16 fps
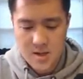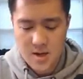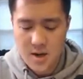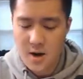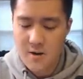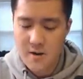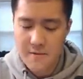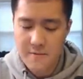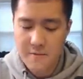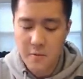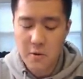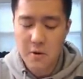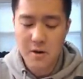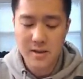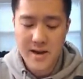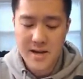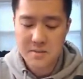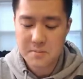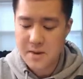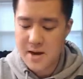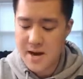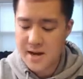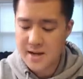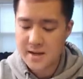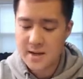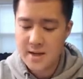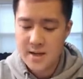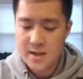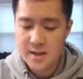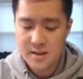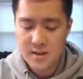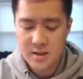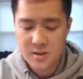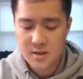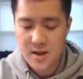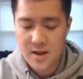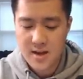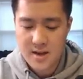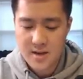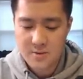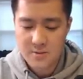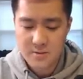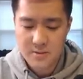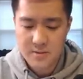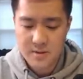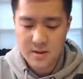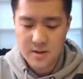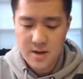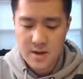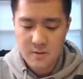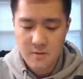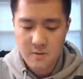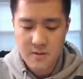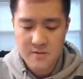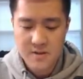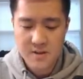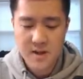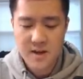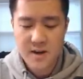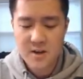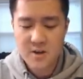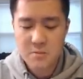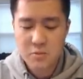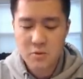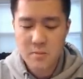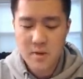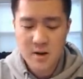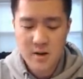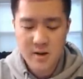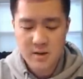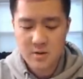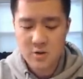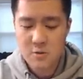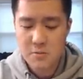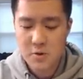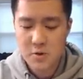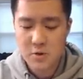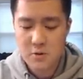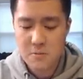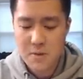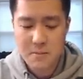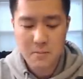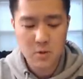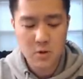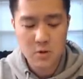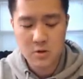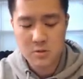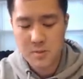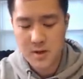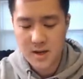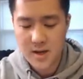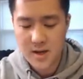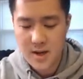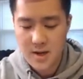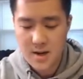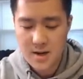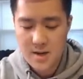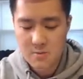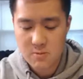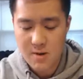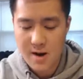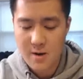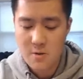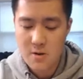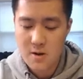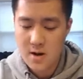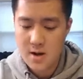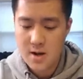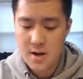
Alright, for our last pack, let's get... We have Psychic Energy, Plumeria, Super Scoop Up, Guzma again, nice, Rhyhorn.